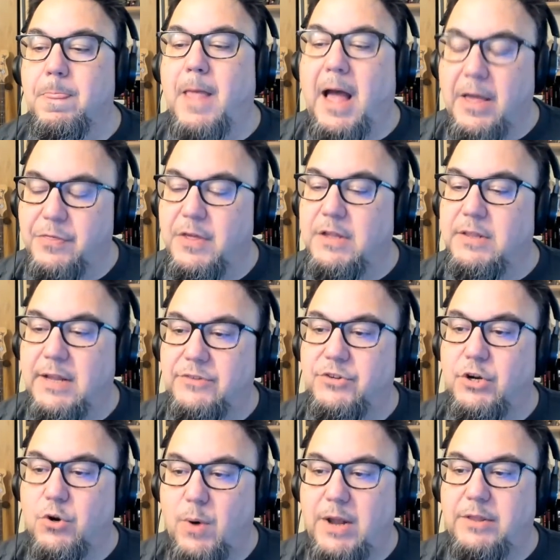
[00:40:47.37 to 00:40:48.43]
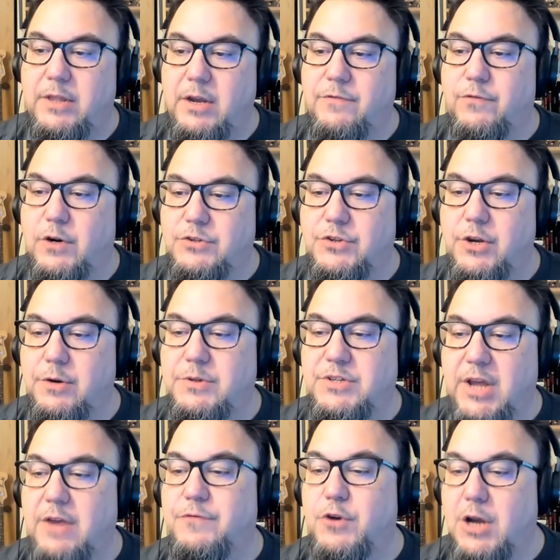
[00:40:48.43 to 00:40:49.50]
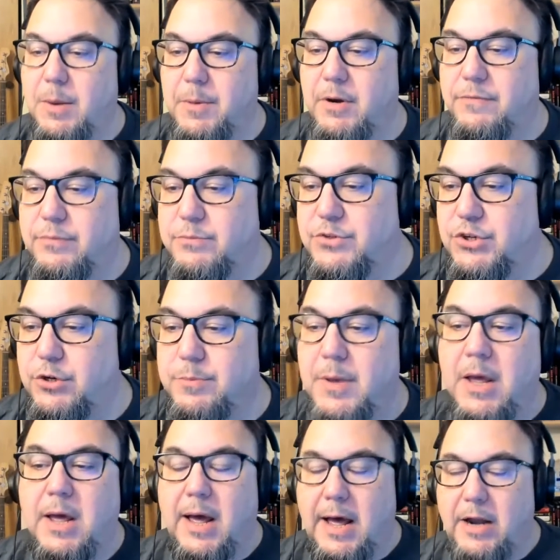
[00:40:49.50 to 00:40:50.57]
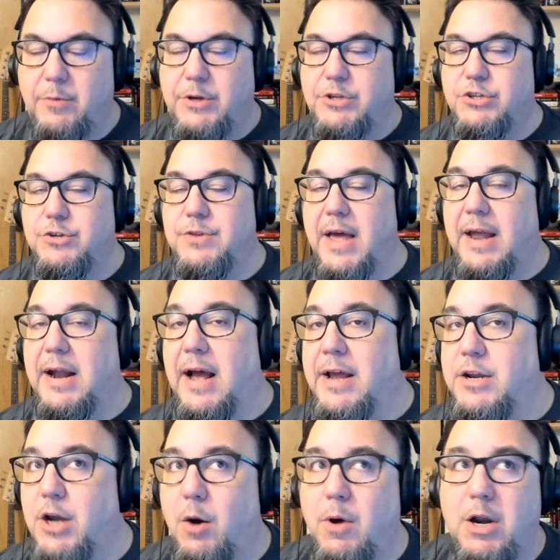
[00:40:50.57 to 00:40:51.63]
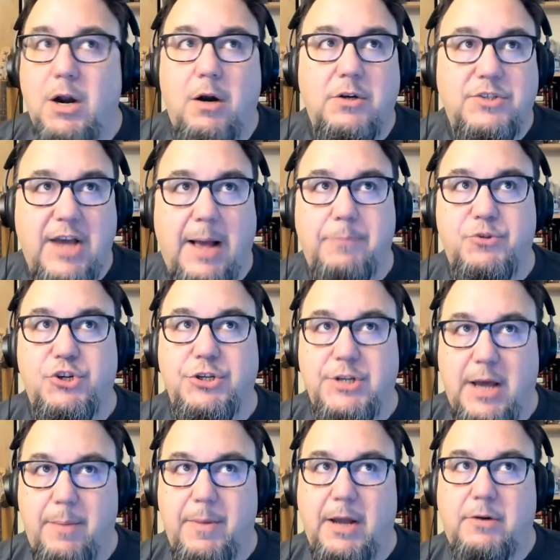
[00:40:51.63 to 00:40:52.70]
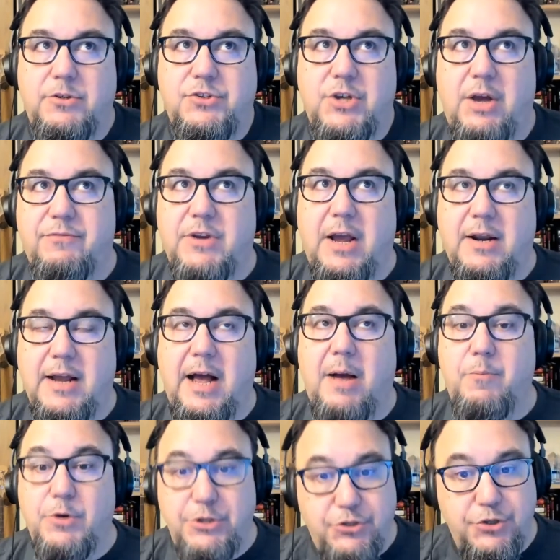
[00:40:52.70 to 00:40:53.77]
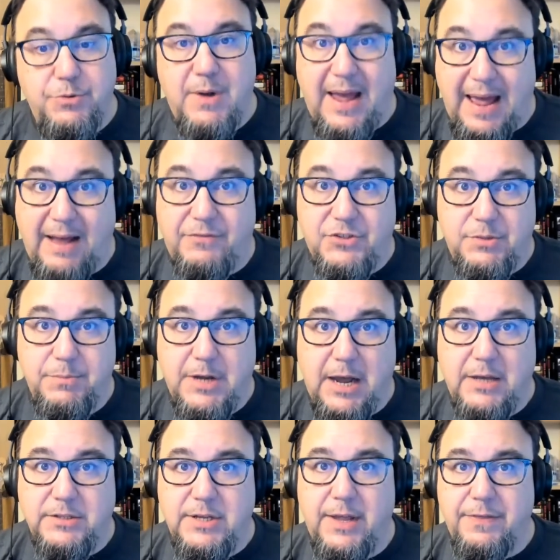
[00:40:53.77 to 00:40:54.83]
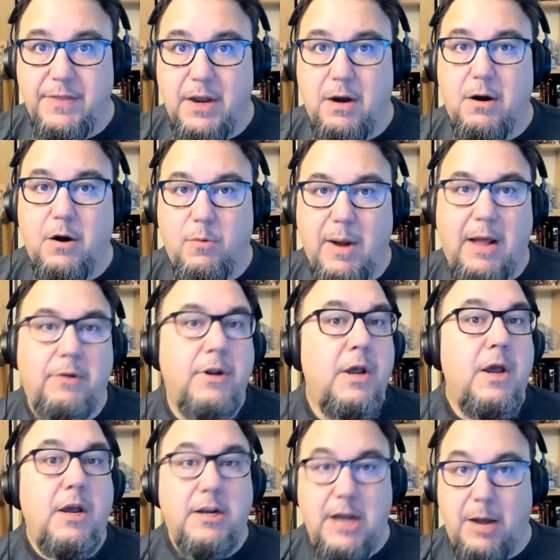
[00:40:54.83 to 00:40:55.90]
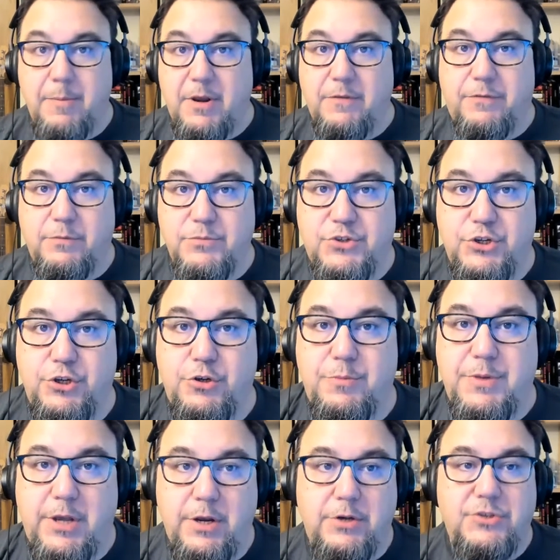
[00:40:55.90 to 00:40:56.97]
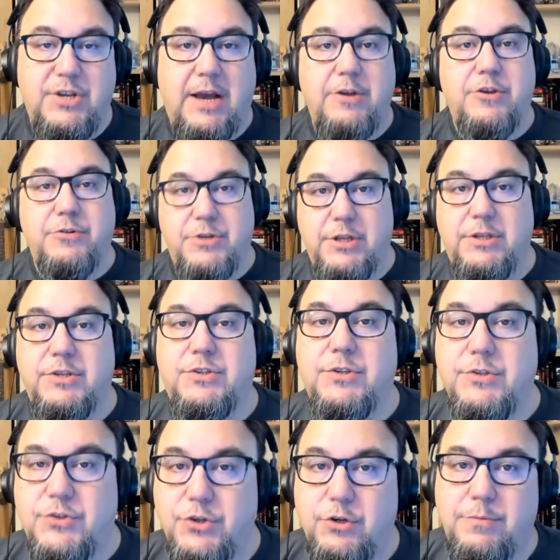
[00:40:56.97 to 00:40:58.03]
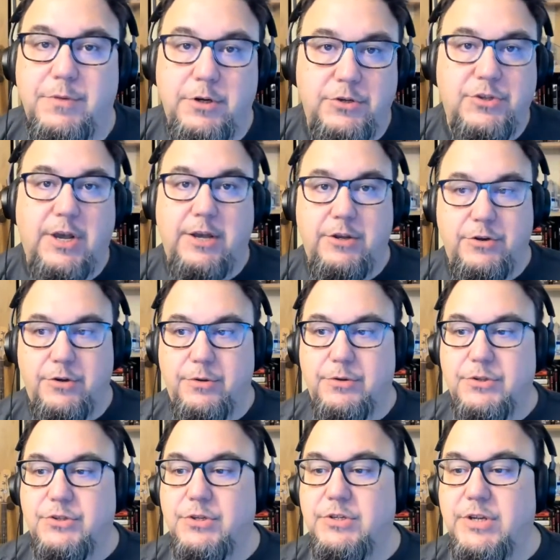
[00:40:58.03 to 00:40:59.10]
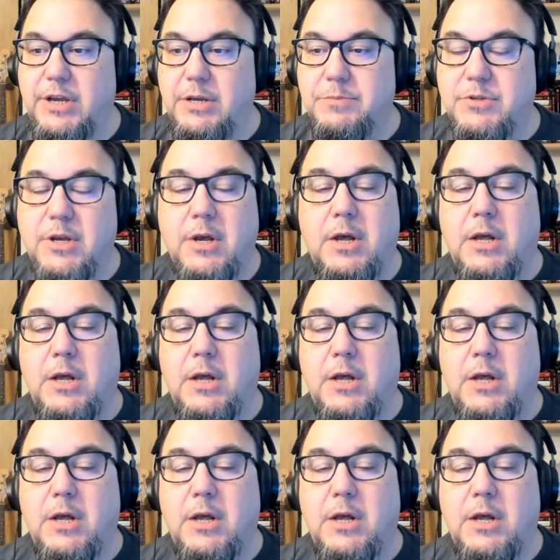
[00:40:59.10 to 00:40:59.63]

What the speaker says: I think that's a great thing for us to do is, hey, if you're coming from Zoom, how do we do that? I know on our adoption.microsoft.com, we do have some content there around coming from Zoom. Here's how you did this in Zoom. Here's how you do this in Teams.